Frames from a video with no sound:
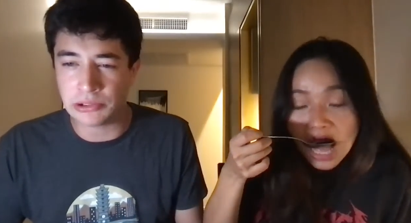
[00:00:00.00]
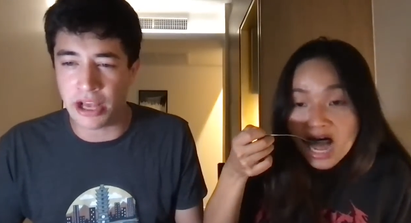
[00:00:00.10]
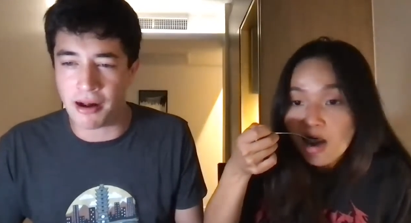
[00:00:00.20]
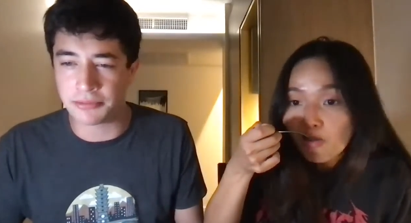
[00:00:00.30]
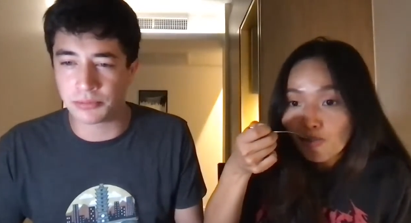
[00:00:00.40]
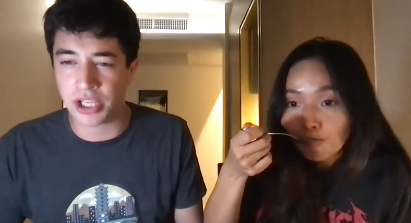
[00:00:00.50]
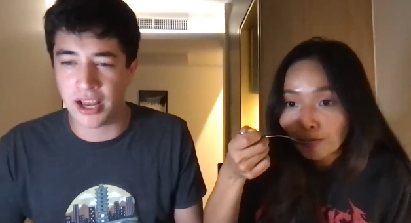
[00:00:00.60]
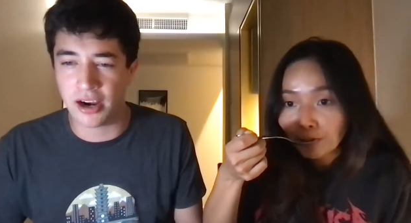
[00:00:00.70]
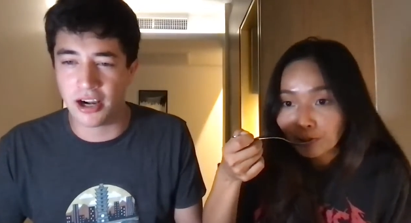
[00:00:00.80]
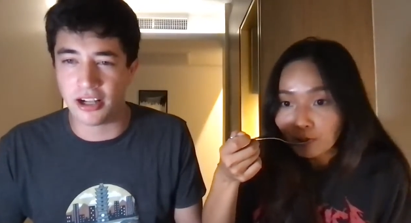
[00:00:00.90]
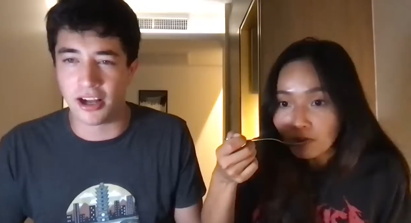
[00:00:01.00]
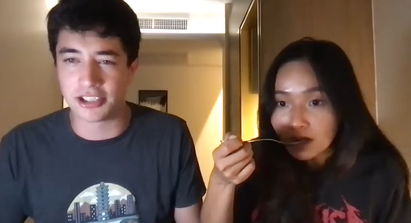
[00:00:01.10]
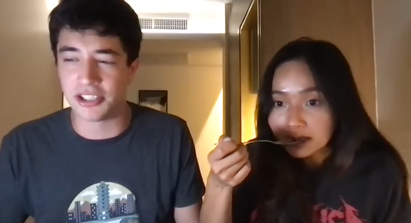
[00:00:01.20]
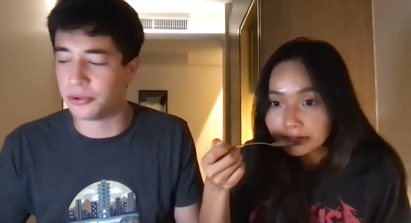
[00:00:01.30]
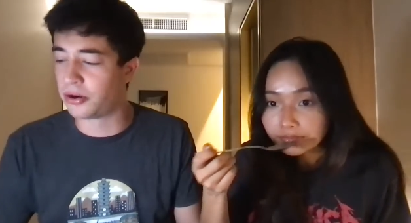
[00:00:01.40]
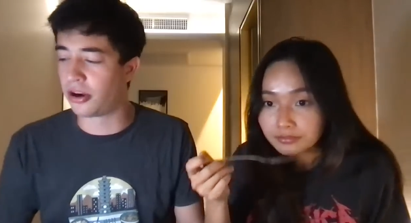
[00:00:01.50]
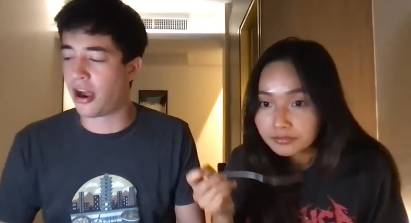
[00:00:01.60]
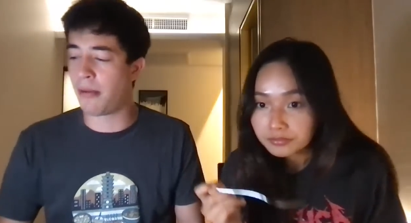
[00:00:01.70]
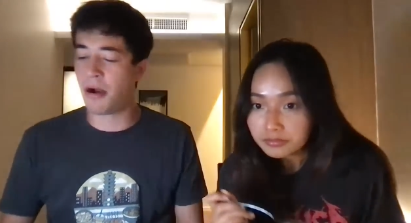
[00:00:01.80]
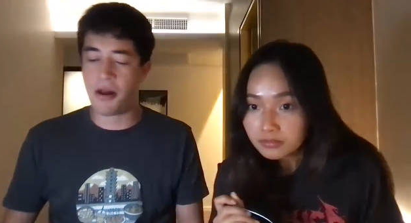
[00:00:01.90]
Speaker 1: Yeah, Canada lost in the World
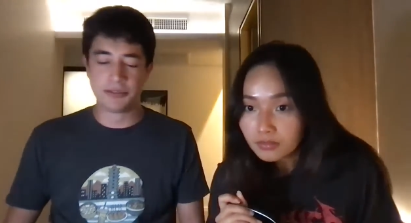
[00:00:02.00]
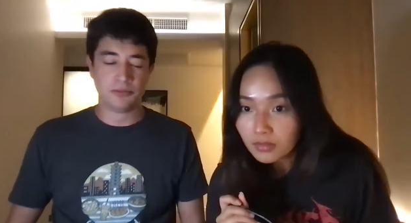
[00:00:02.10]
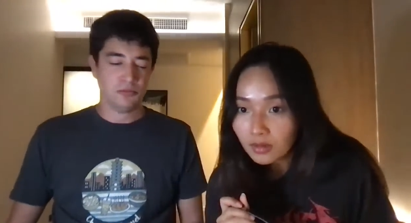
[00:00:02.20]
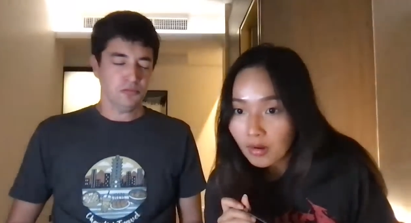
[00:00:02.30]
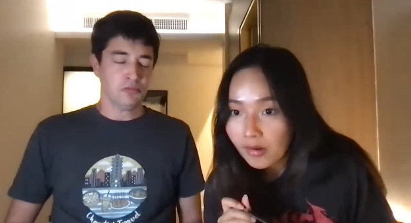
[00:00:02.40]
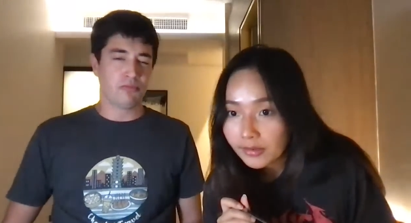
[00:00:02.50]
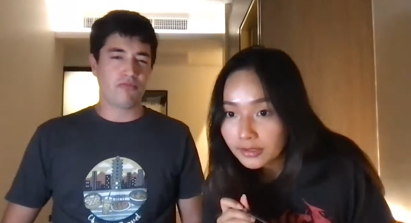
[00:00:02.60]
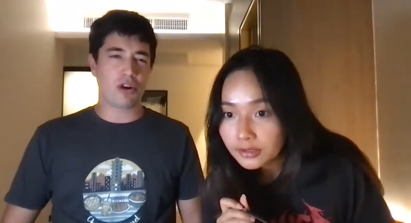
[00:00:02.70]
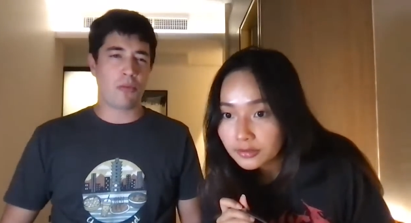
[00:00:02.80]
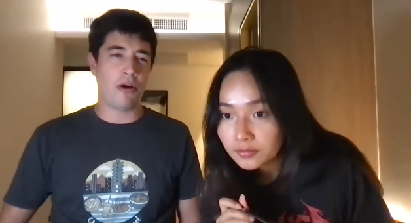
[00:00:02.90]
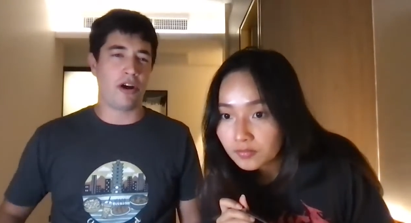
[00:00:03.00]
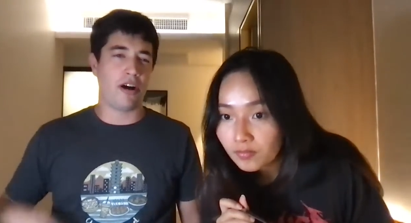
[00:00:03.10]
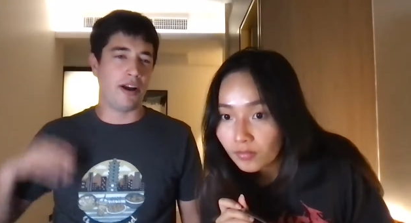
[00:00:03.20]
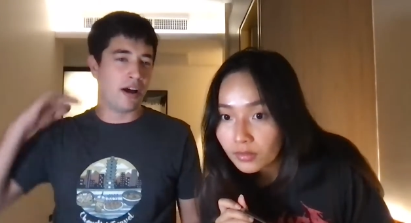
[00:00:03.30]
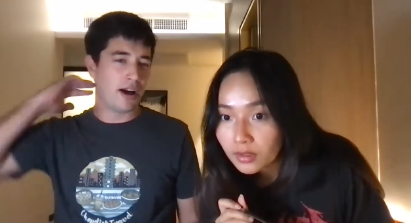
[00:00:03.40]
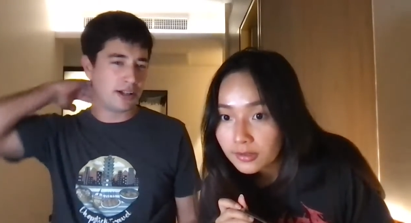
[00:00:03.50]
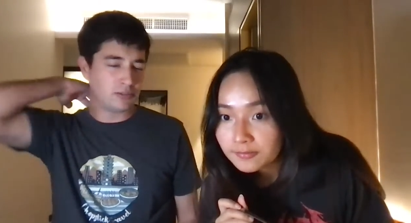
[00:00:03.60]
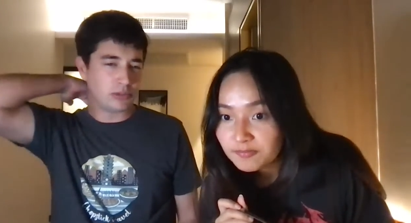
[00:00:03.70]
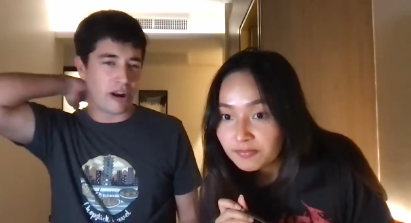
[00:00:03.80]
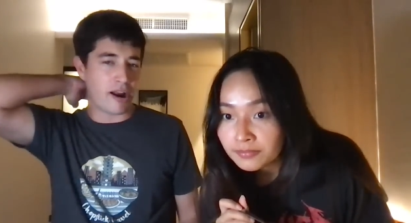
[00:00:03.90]
Cup. Oh my god!
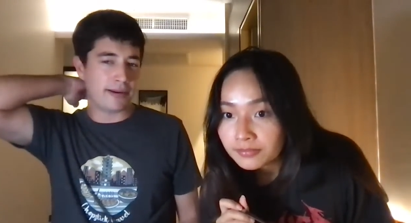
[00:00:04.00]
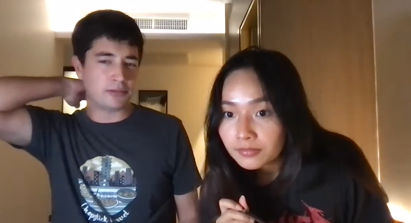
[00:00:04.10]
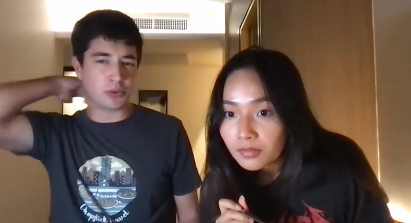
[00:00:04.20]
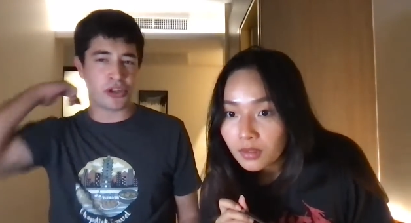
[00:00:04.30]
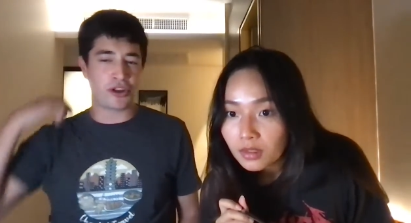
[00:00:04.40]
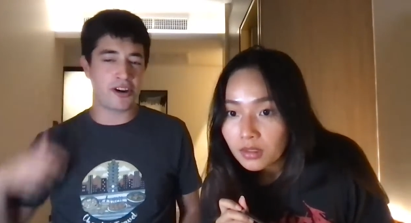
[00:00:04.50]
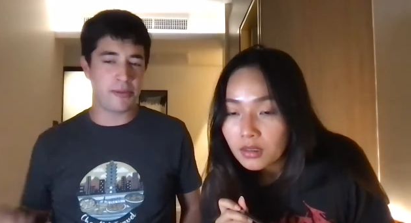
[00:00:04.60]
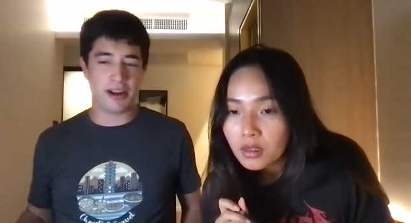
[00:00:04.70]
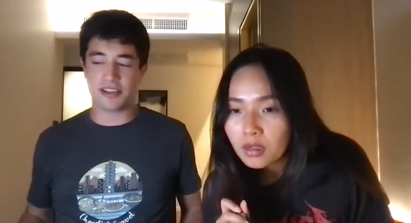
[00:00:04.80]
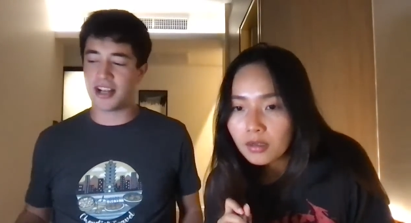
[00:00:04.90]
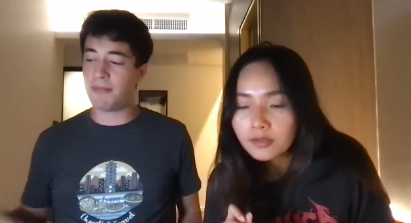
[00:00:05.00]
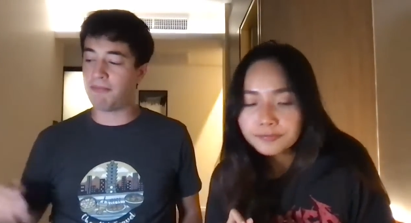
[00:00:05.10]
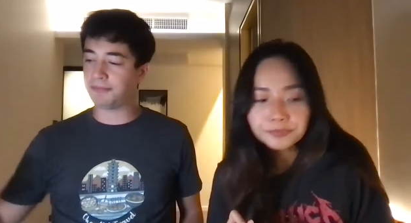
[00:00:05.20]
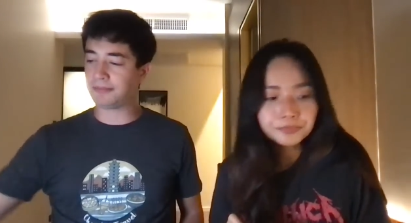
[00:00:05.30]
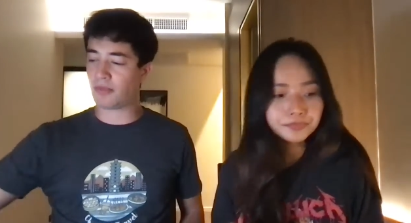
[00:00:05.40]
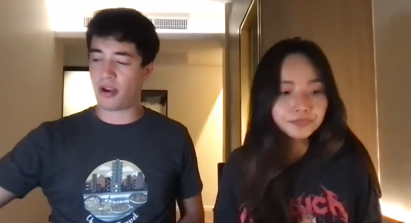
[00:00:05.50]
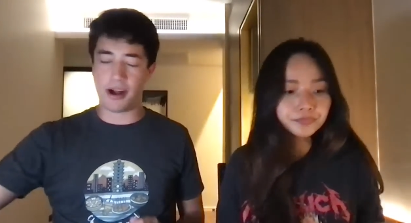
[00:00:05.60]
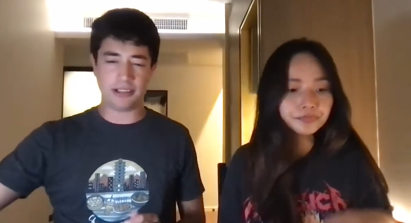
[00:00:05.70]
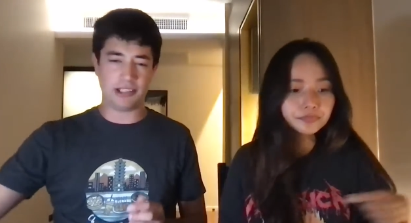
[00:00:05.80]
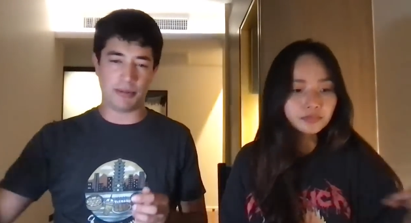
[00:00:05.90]
All right, we're thirty minutes in.
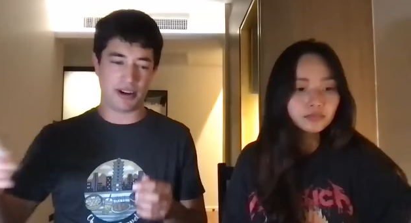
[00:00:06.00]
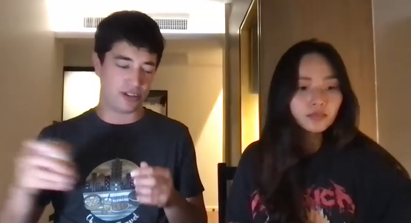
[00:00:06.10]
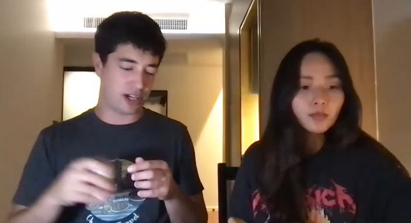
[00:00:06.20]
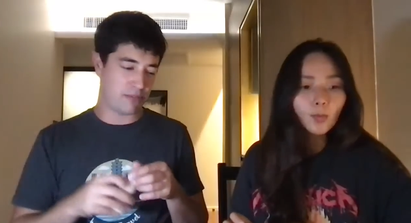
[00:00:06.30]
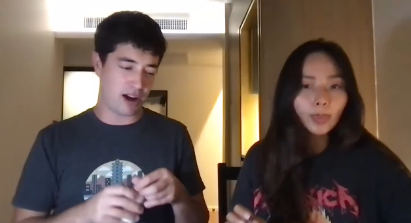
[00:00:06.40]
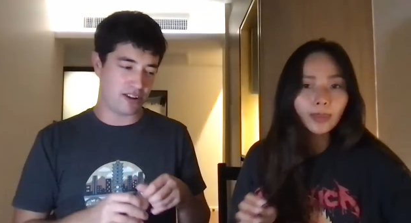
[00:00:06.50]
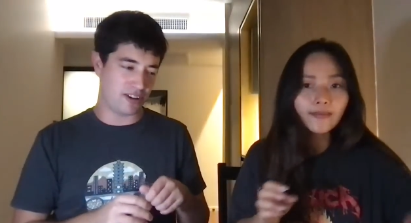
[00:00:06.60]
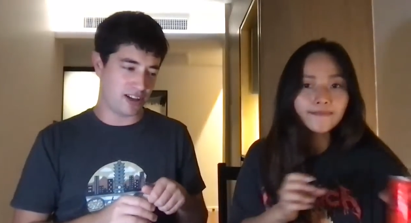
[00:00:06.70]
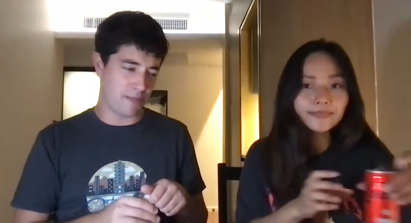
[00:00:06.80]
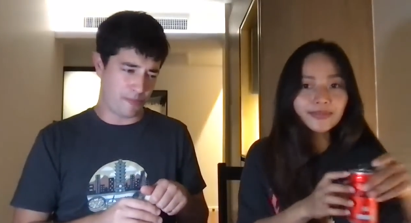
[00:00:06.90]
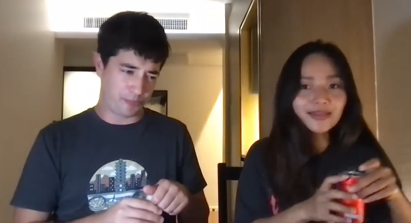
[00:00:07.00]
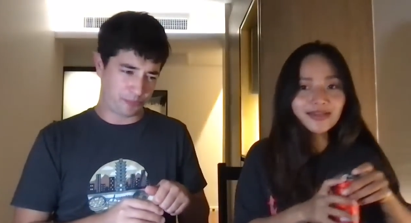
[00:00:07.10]
I'm gonna drink my other thing.